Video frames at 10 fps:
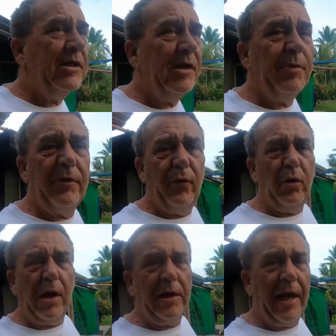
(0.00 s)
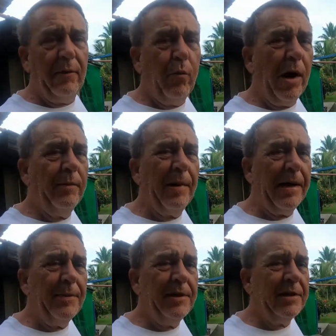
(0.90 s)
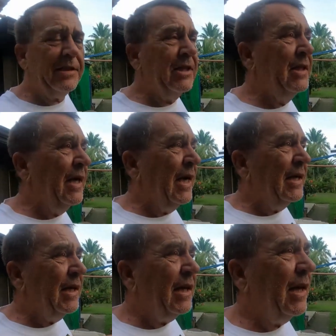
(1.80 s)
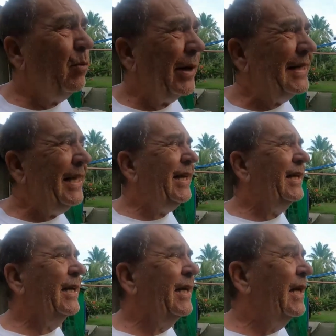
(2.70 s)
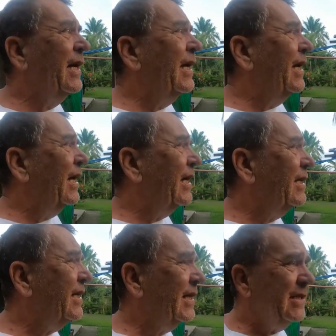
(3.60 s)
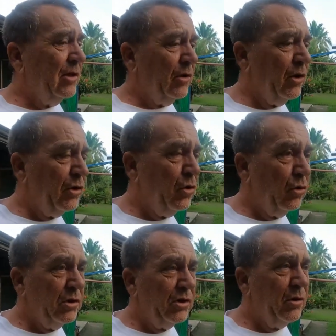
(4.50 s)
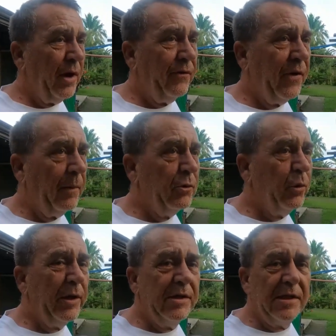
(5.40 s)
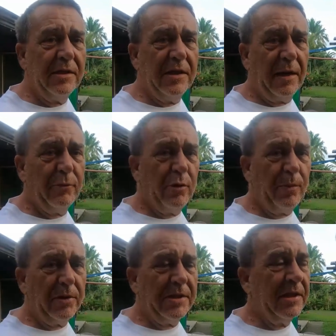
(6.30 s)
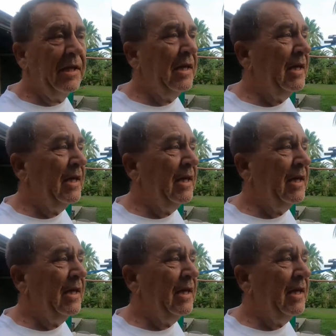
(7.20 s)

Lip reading: He said, but they've all only had one baby each. They only had one kid. And he said, looking at yours, you have twins and triplets.